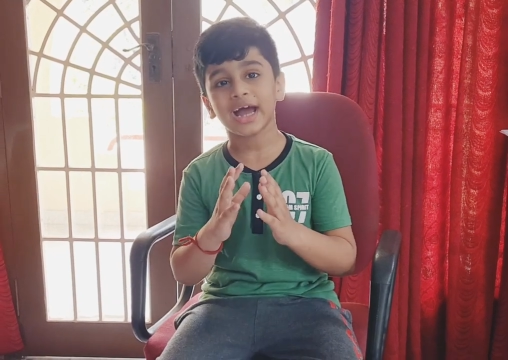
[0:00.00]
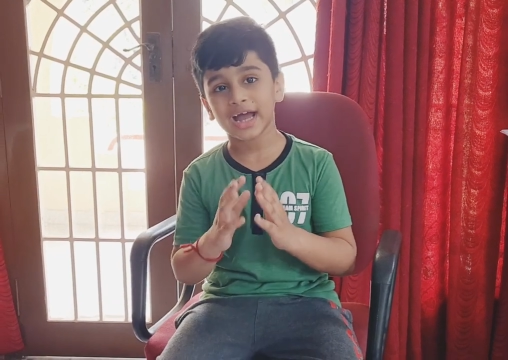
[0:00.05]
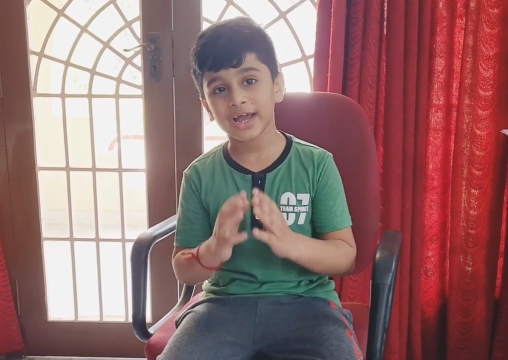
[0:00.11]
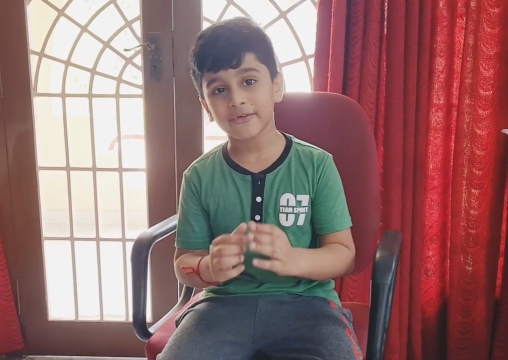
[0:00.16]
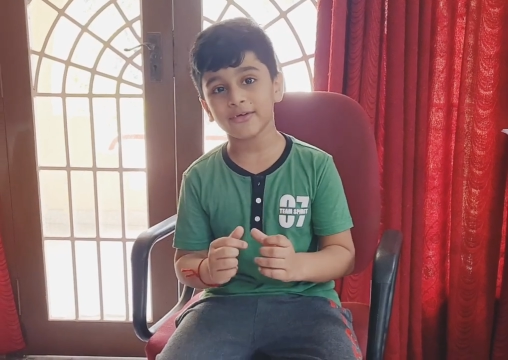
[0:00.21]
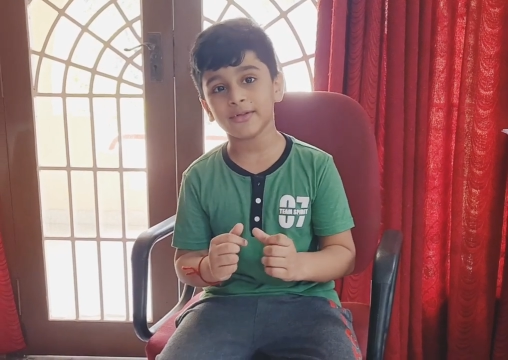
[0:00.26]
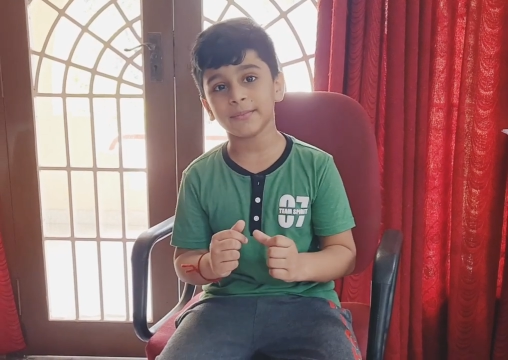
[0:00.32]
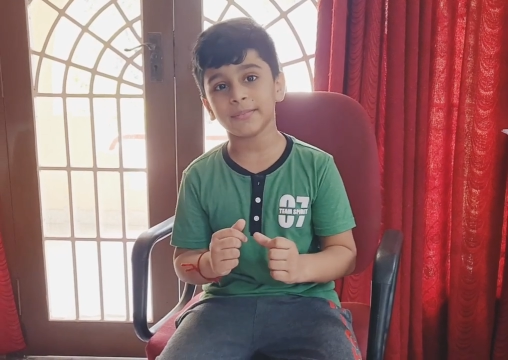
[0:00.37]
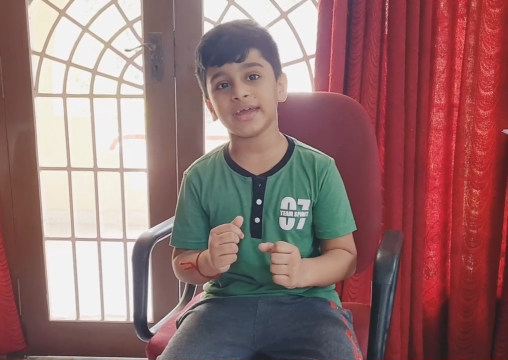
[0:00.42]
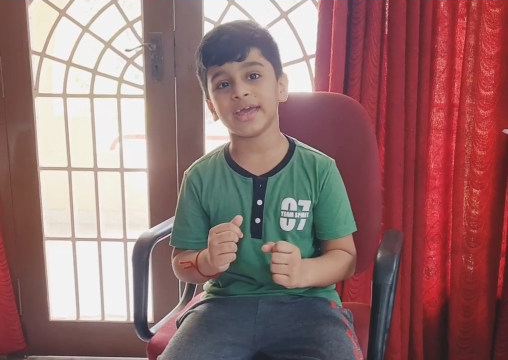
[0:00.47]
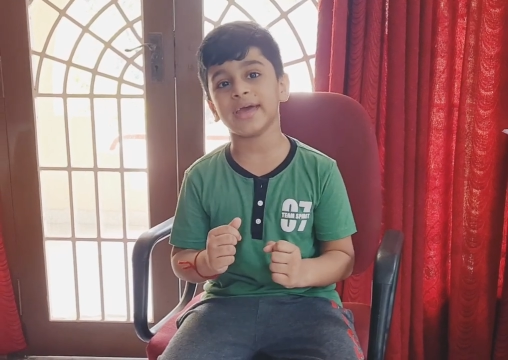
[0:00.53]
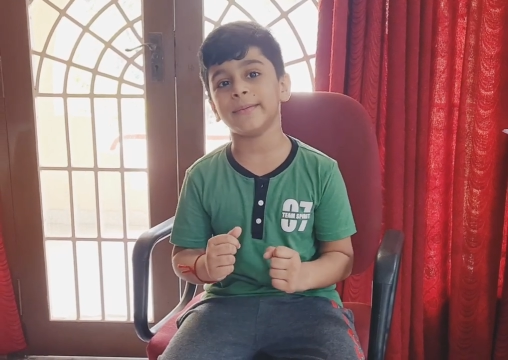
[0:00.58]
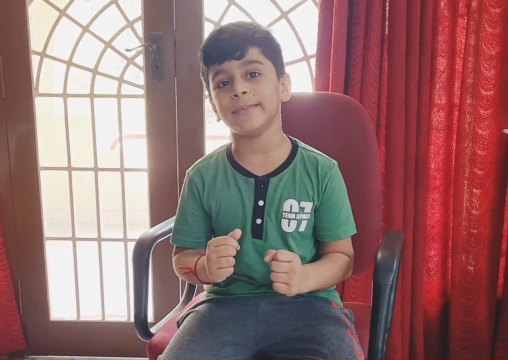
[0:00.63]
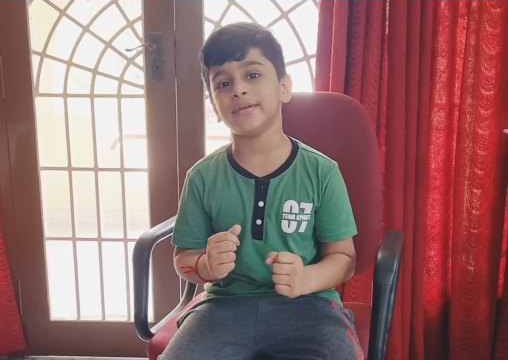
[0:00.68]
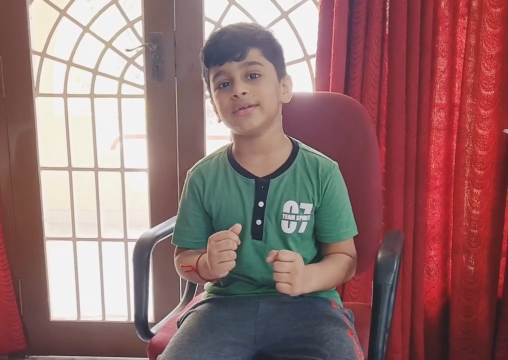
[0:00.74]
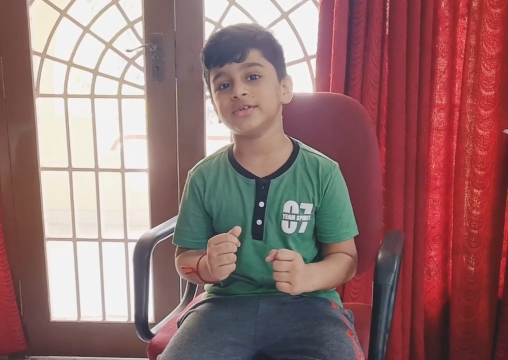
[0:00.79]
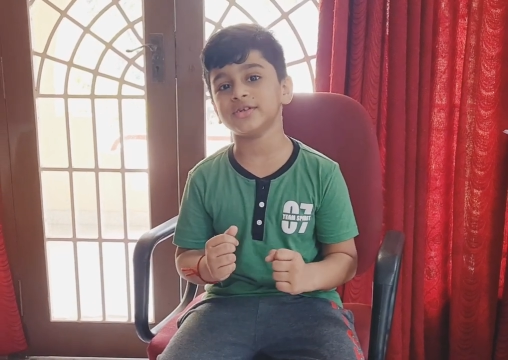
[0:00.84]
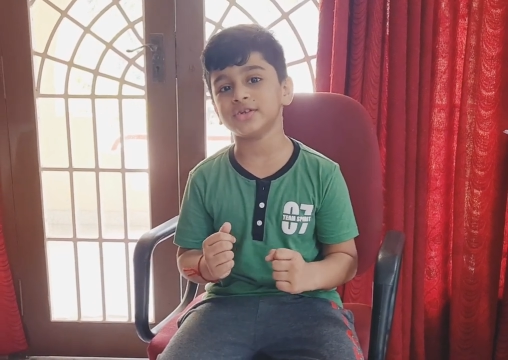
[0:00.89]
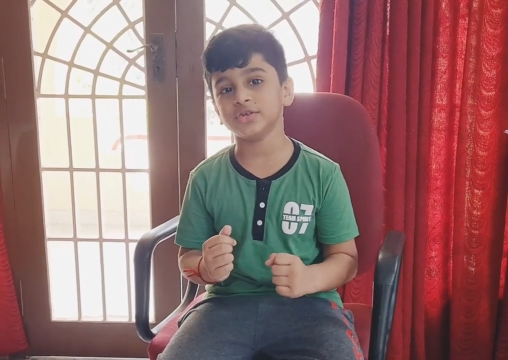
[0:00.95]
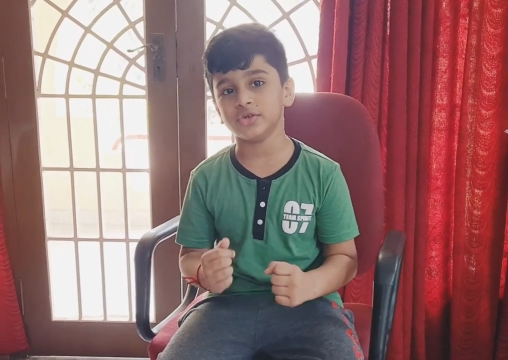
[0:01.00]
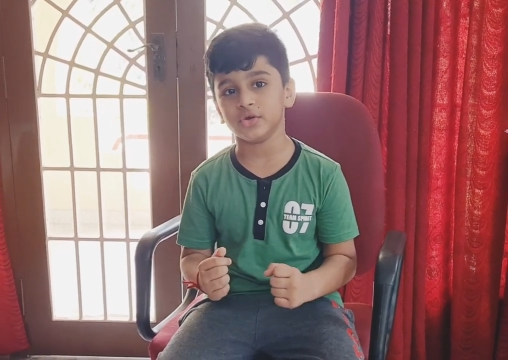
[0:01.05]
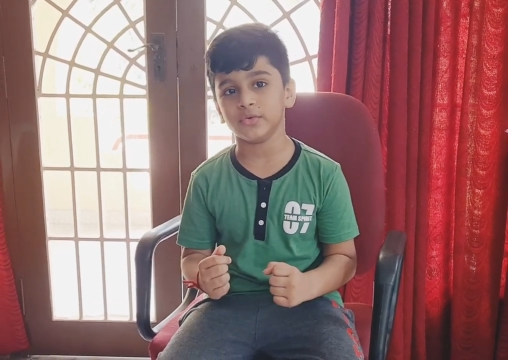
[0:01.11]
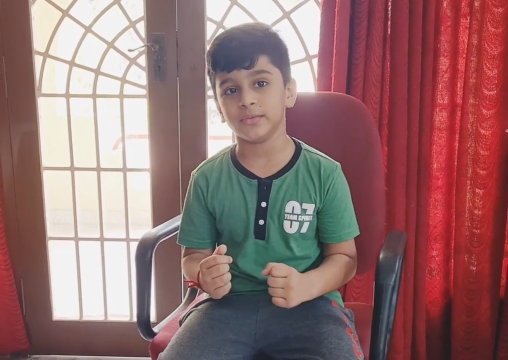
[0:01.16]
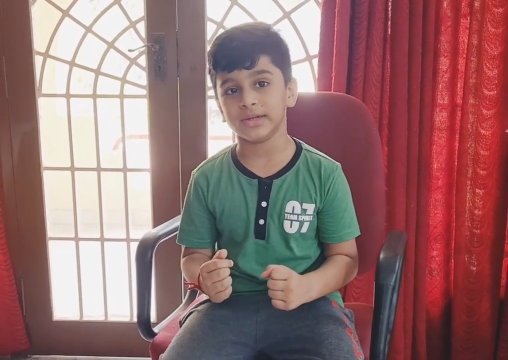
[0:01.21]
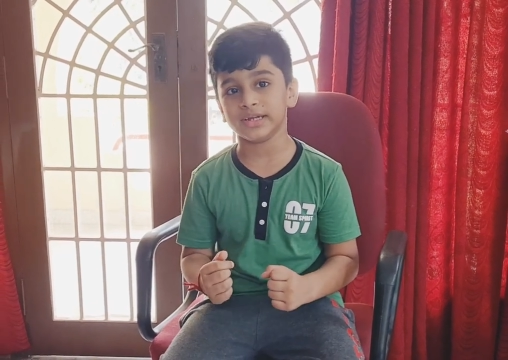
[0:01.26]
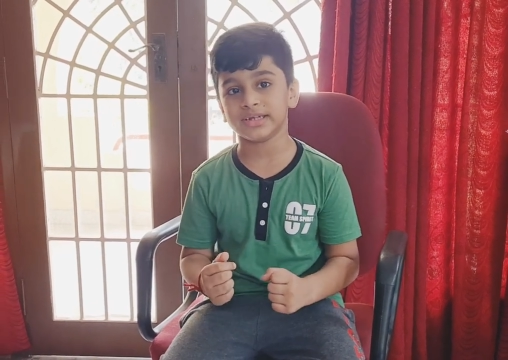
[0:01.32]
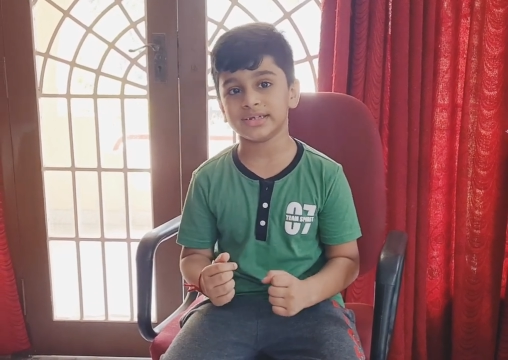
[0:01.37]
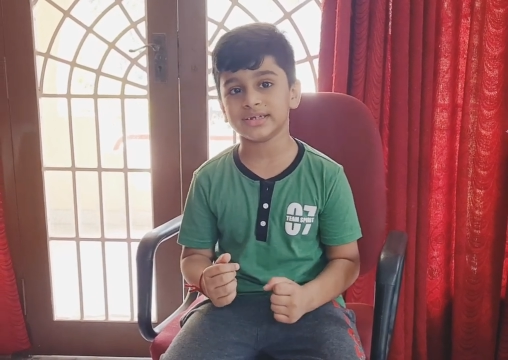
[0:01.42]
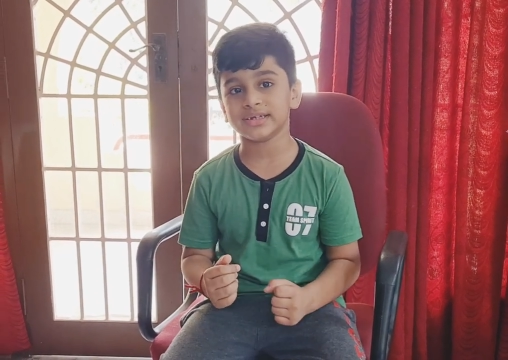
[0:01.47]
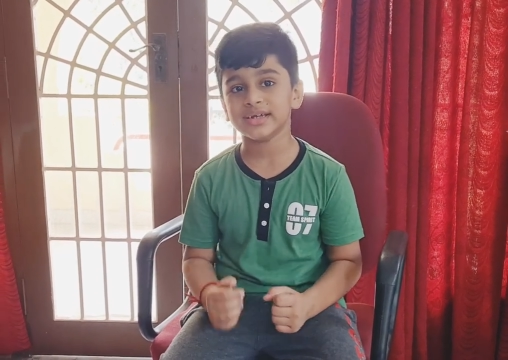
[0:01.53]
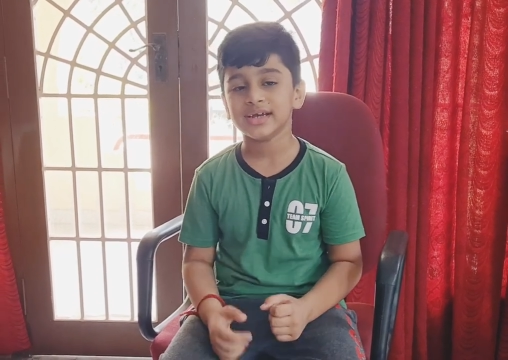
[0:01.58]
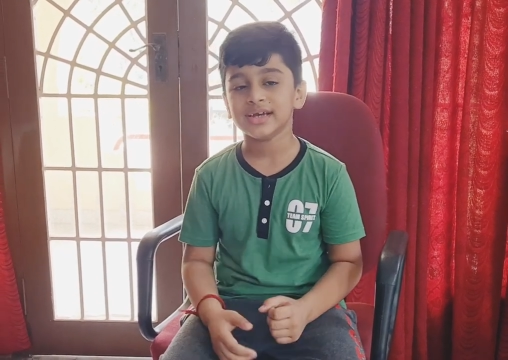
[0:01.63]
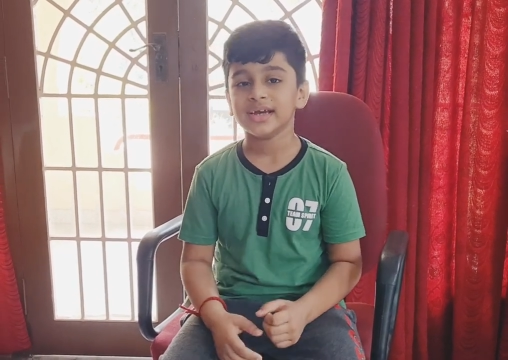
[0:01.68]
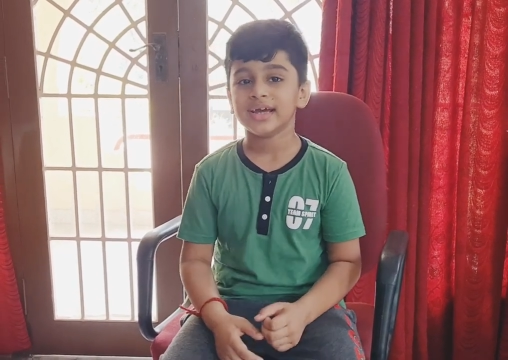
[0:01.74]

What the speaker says: I will be able to do it.